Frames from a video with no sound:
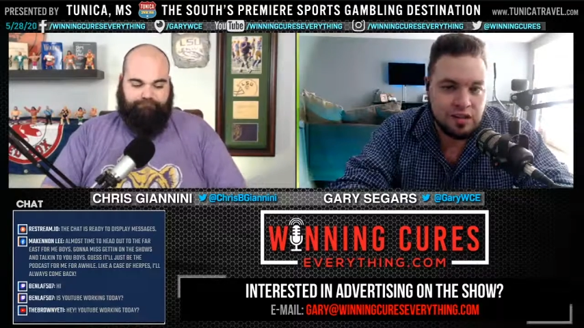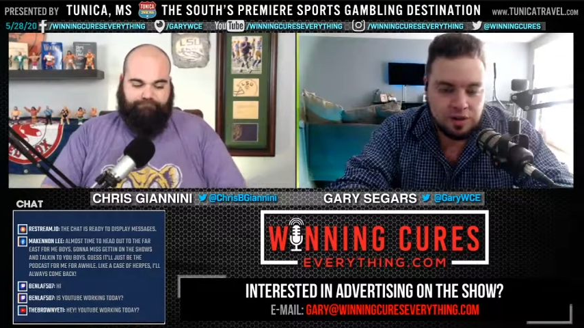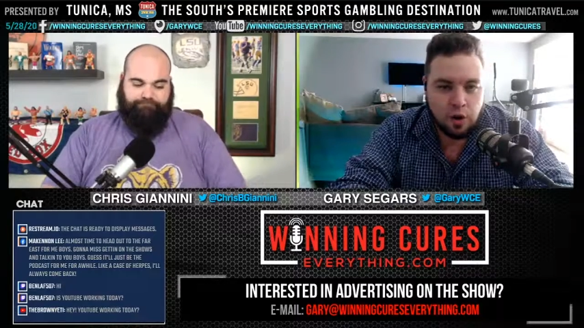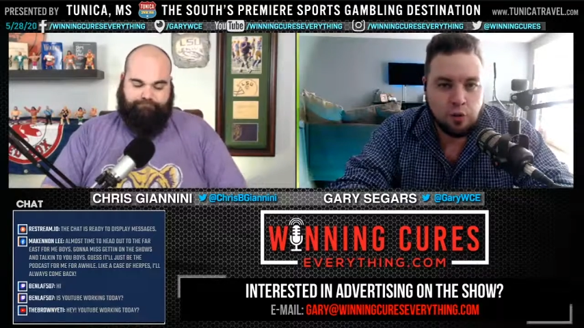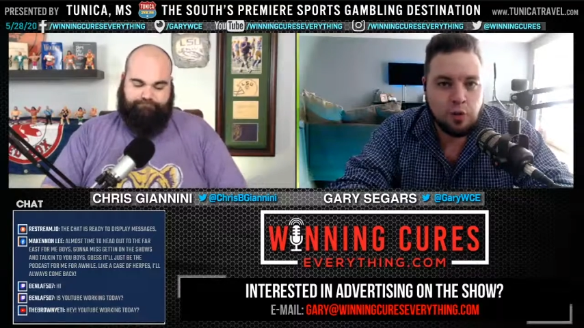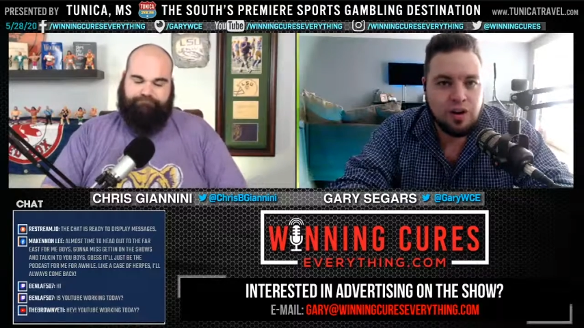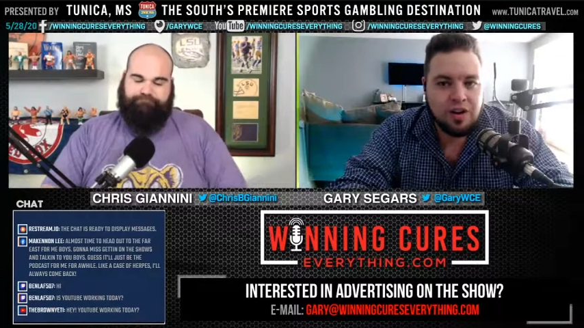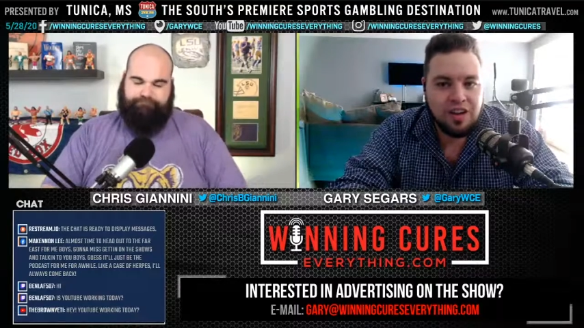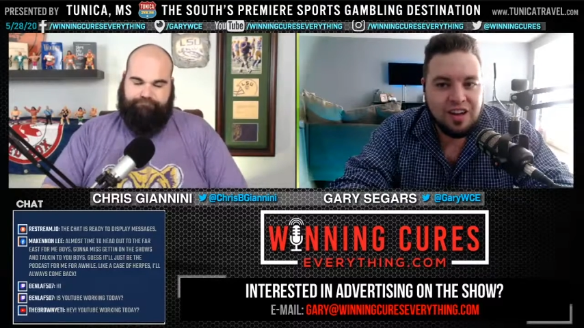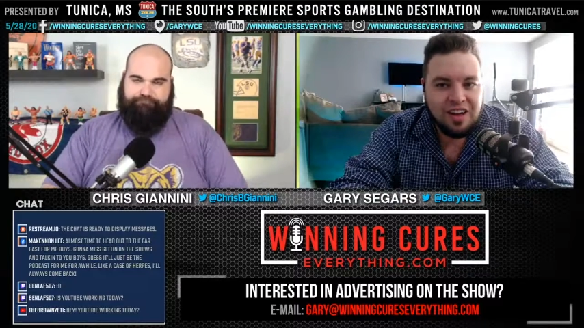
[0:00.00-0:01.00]
Speaker 1: So,
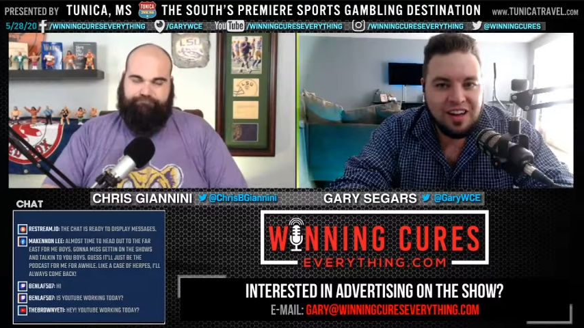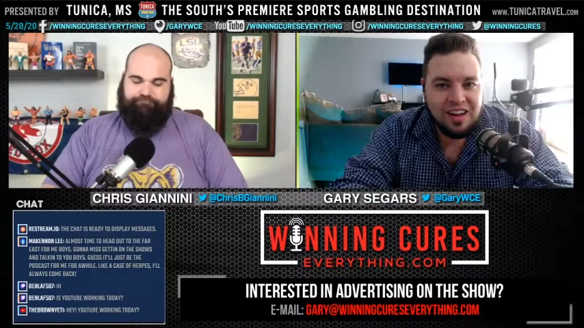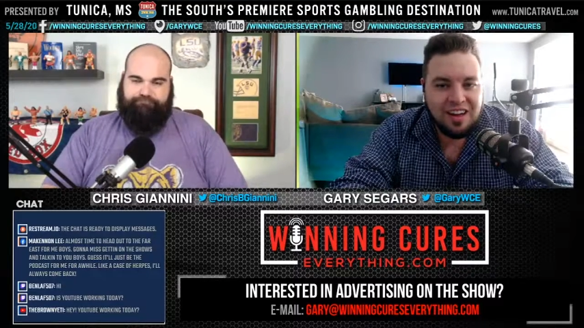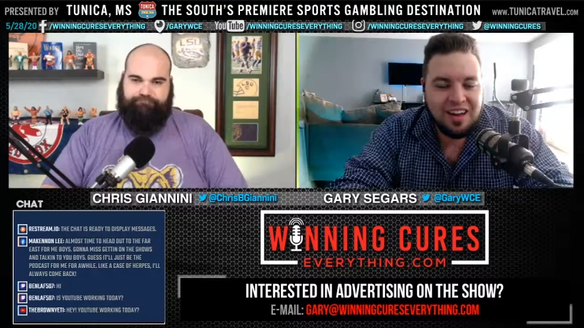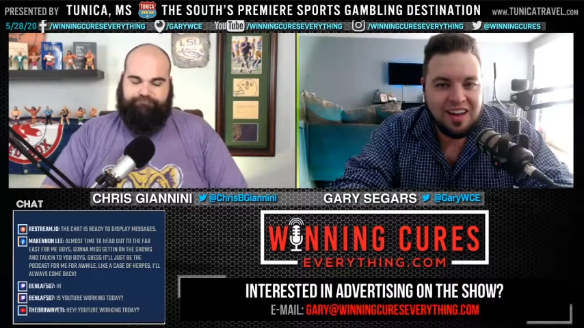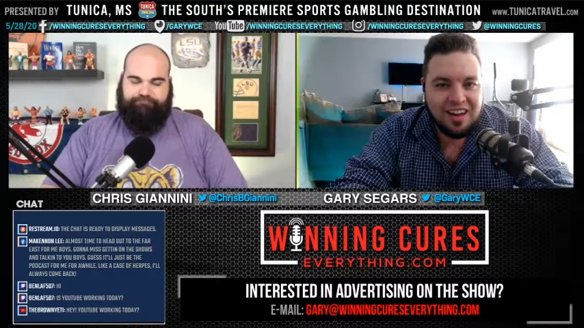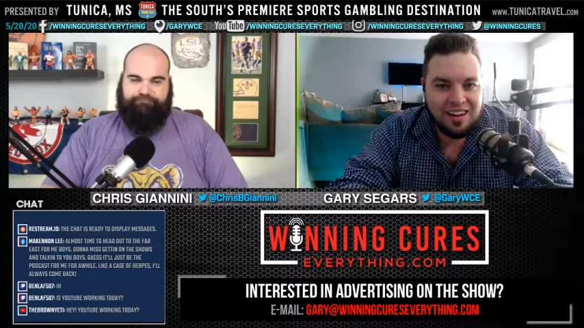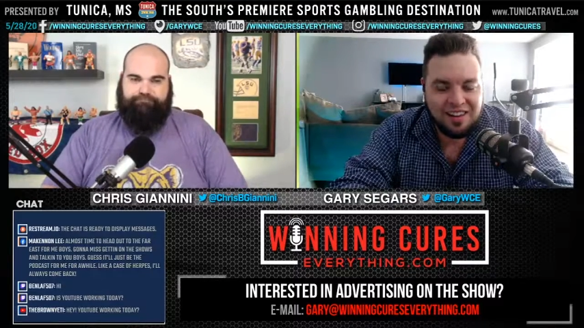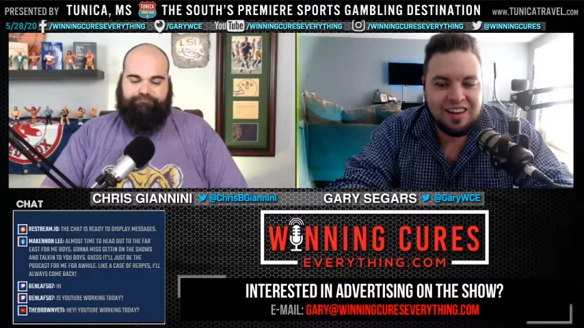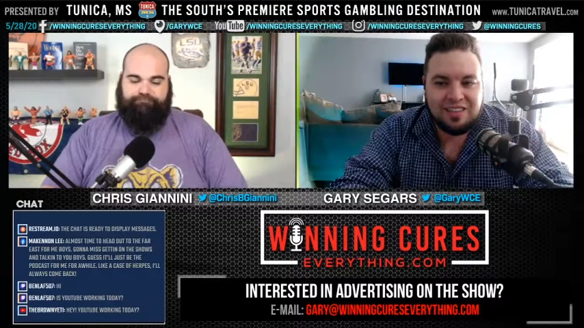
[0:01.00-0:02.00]

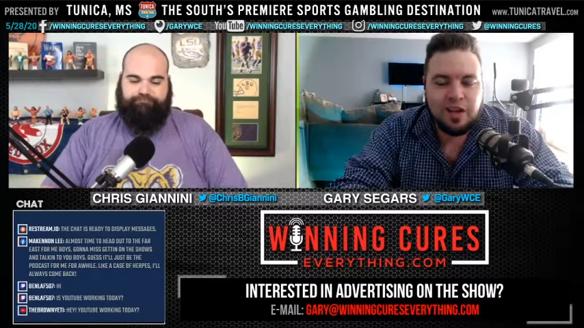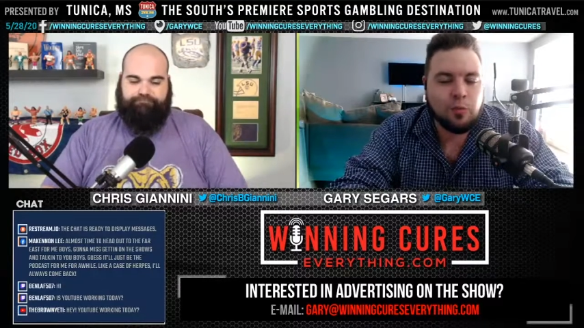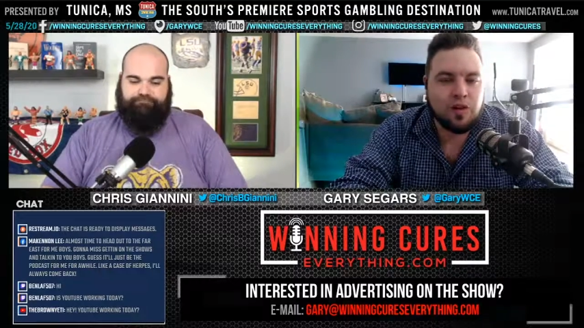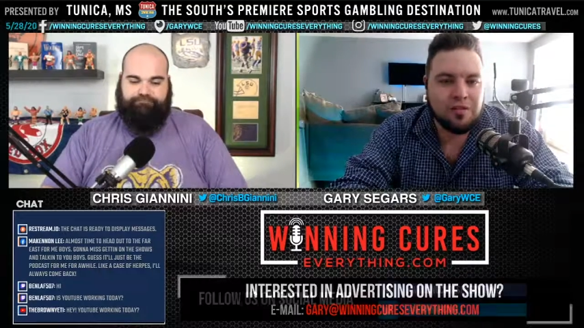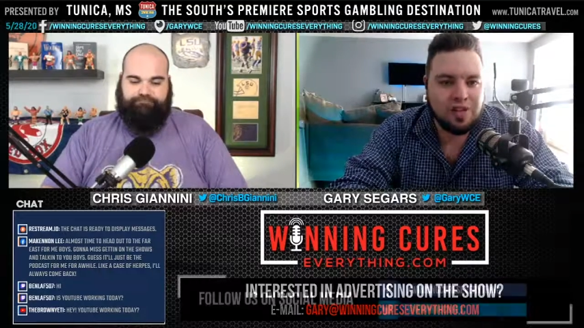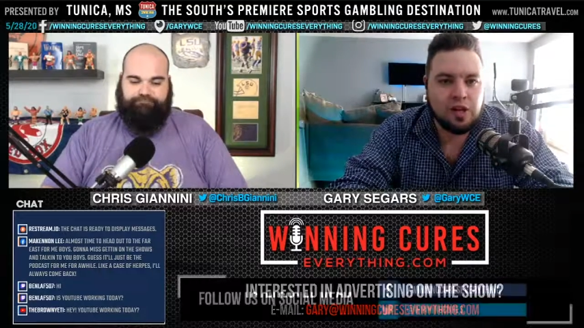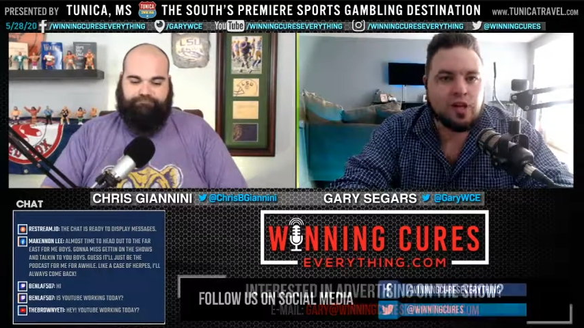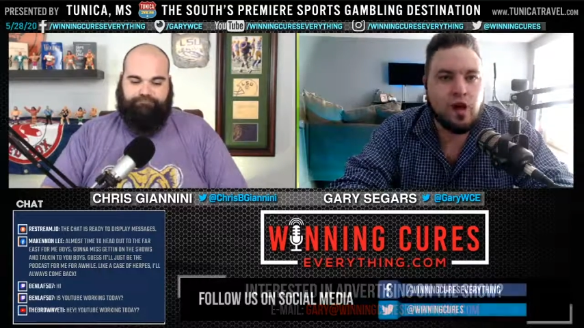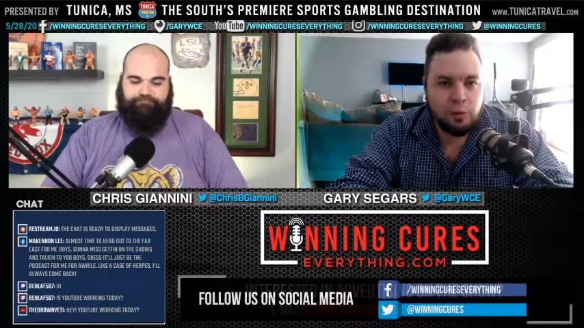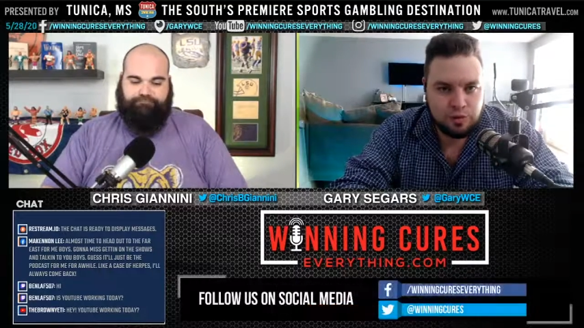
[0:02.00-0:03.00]
again, they weren't even
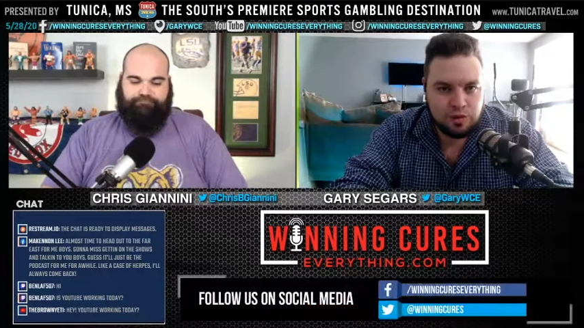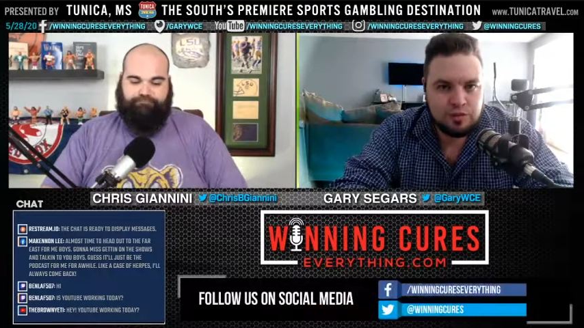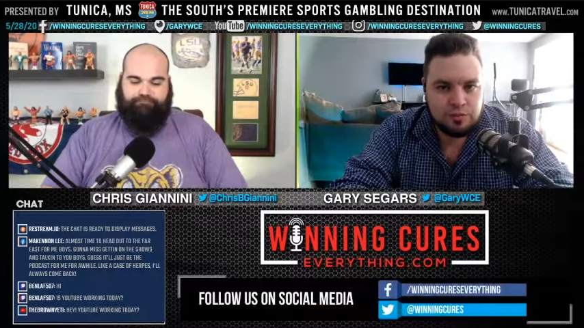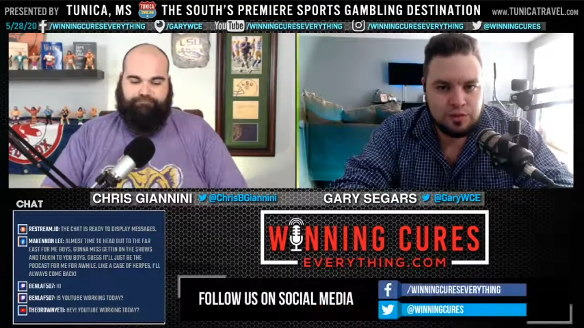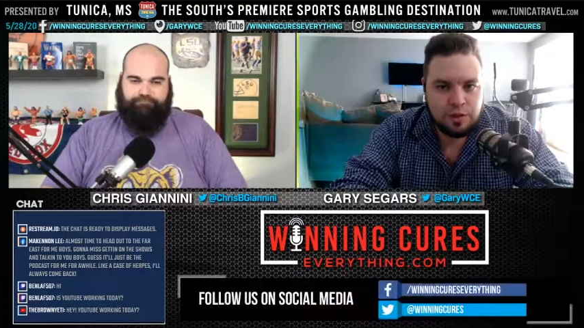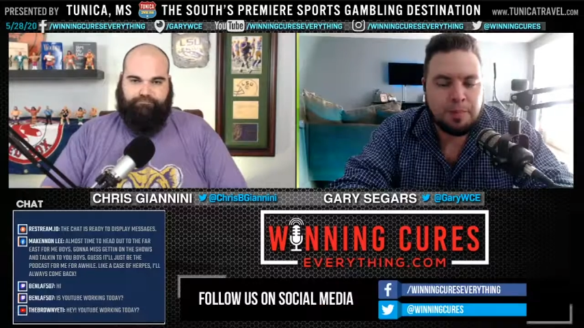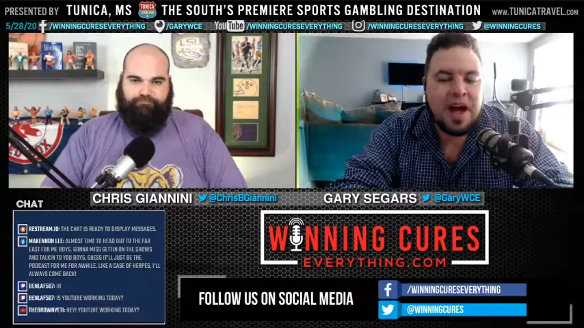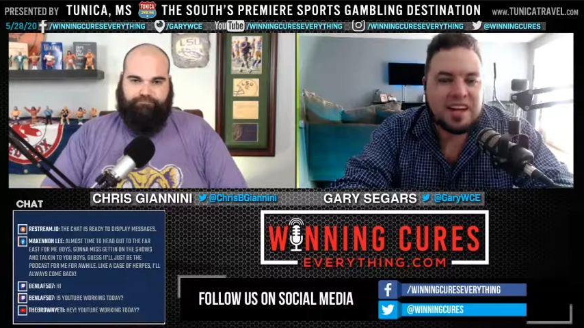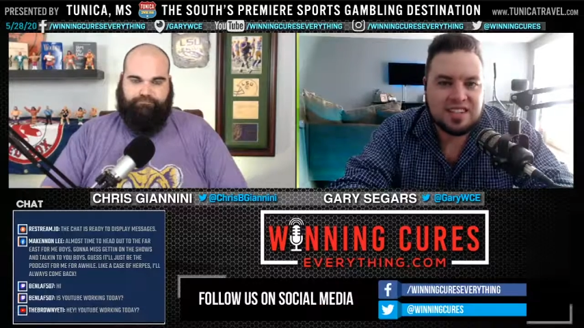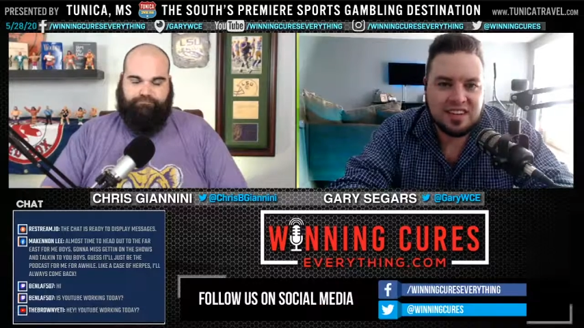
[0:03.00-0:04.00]
close to
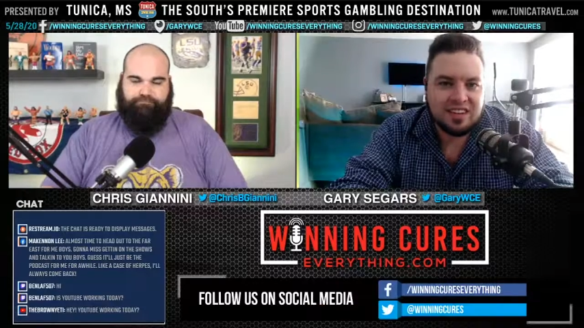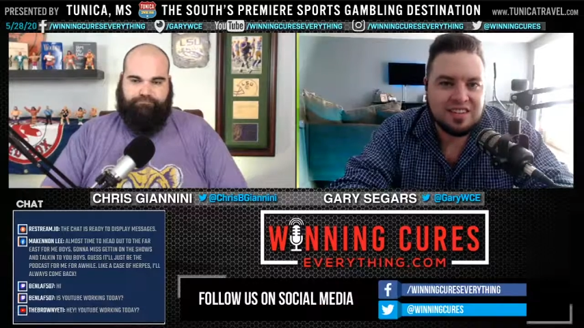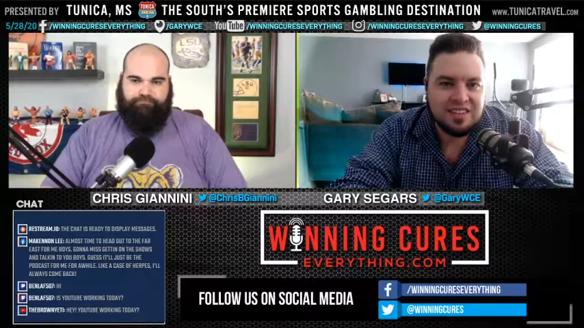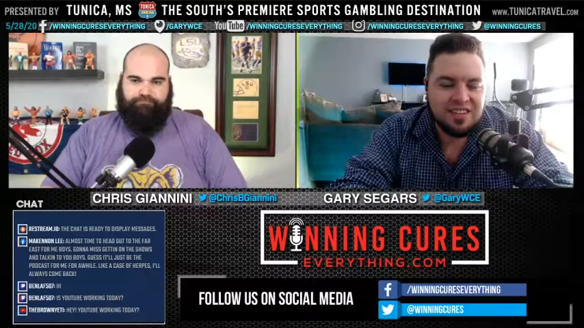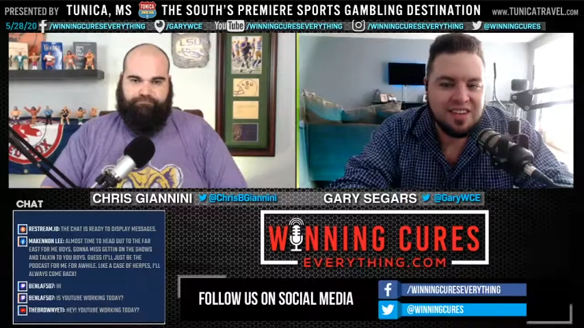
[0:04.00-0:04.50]
passing it.